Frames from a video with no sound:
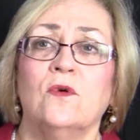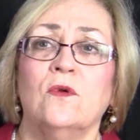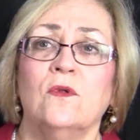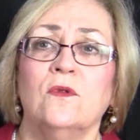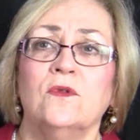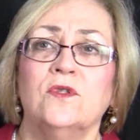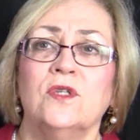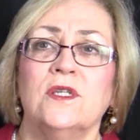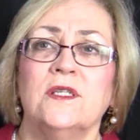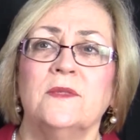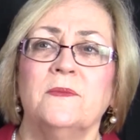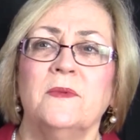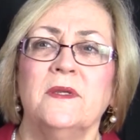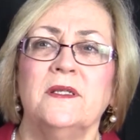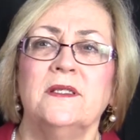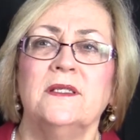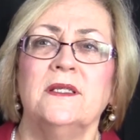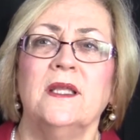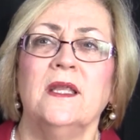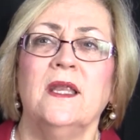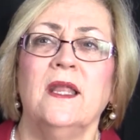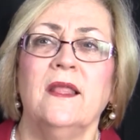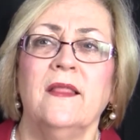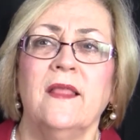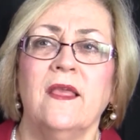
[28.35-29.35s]
will just be
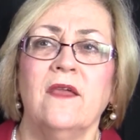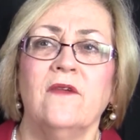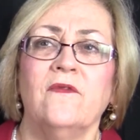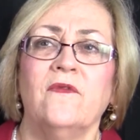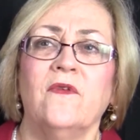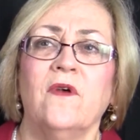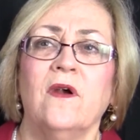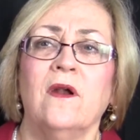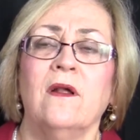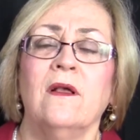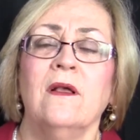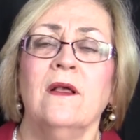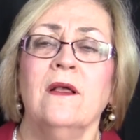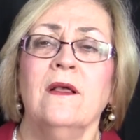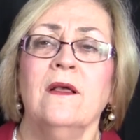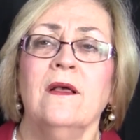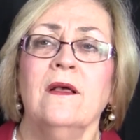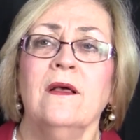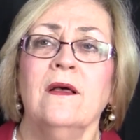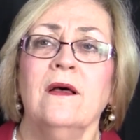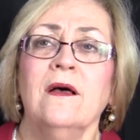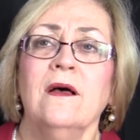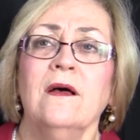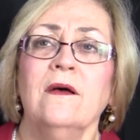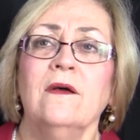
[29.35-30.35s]
sitting there for
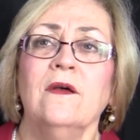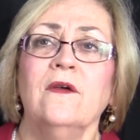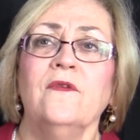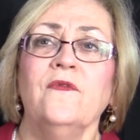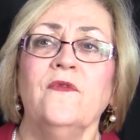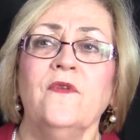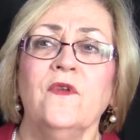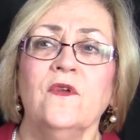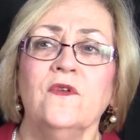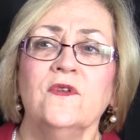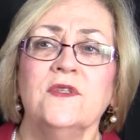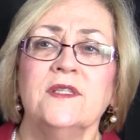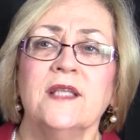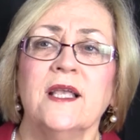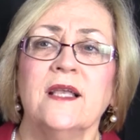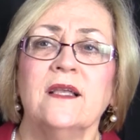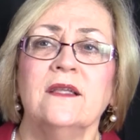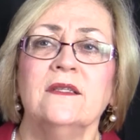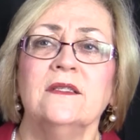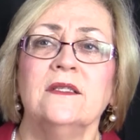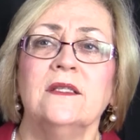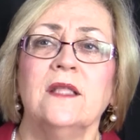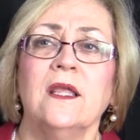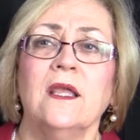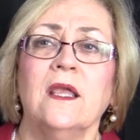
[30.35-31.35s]
a few
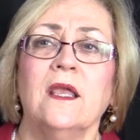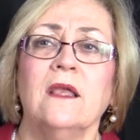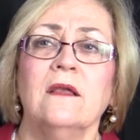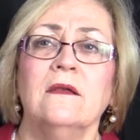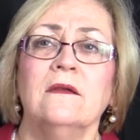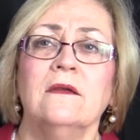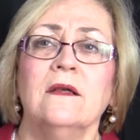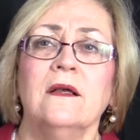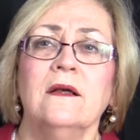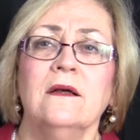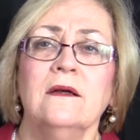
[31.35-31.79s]
seconds thinking,